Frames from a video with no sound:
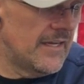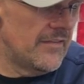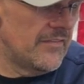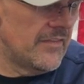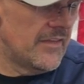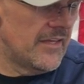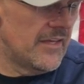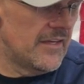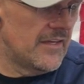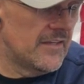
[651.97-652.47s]

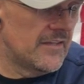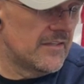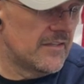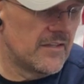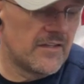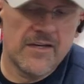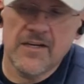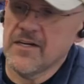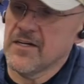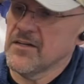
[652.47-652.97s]
And
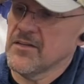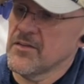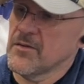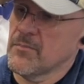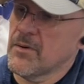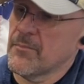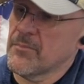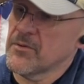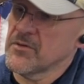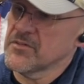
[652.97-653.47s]
then uh, the
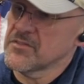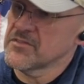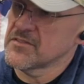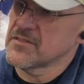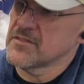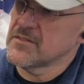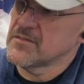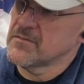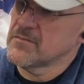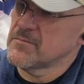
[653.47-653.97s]

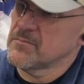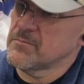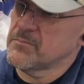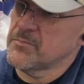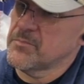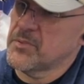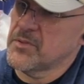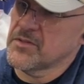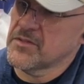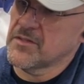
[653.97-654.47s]
bumpers
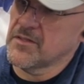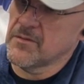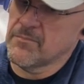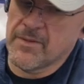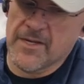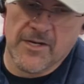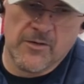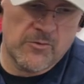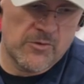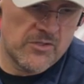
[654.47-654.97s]
put the
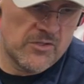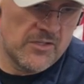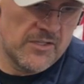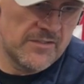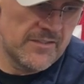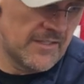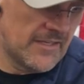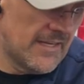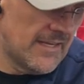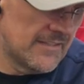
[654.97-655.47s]
back one
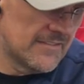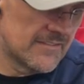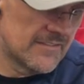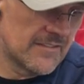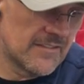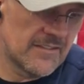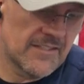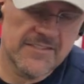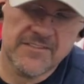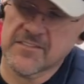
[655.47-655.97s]
on that has
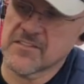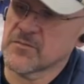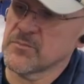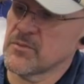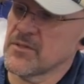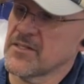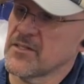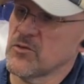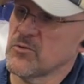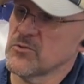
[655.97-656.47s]
the license
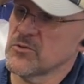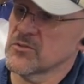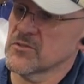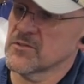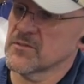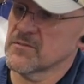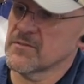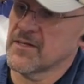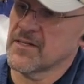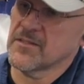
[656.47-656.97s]
plate
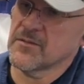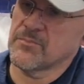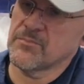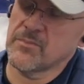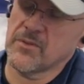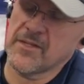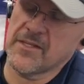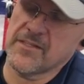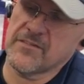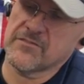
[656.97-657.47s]
holder. Got the
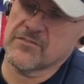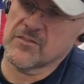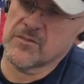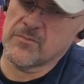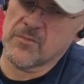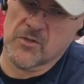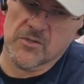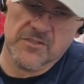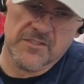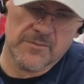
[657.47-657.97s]
plate
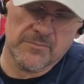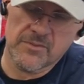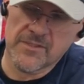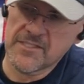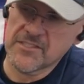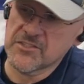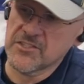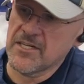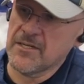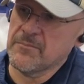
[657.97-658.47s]
from RC
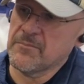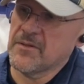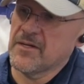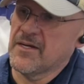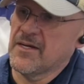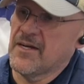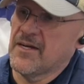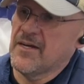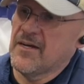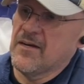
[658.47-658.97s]
Plate Shop.
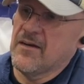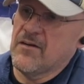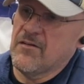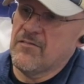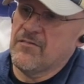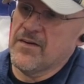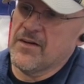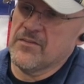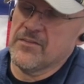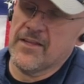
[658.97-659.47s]

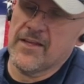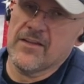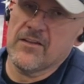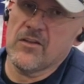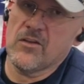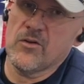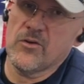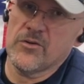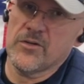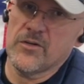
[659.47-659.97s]
Found
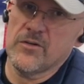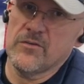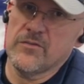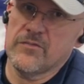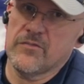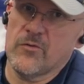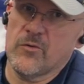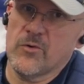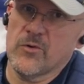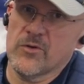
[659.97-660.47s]
that logo
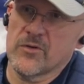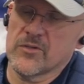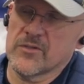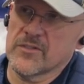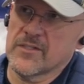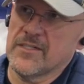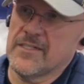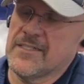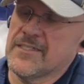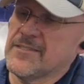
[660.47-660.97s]

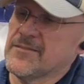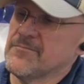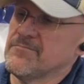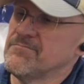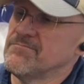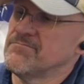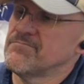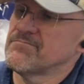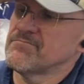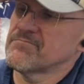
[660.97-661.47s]
for
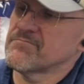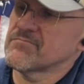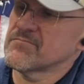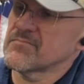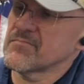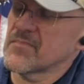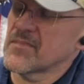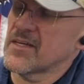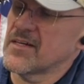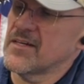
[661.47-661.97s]
um,
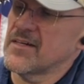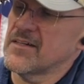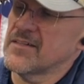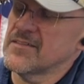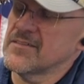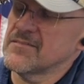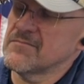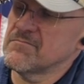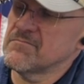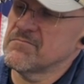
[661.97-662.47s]
uh,
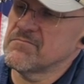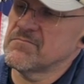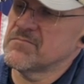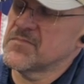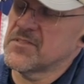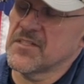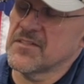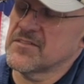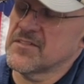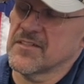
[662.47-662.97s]

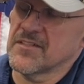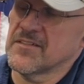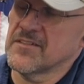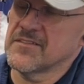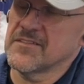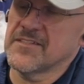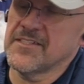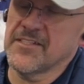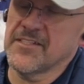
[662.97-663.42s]
it's a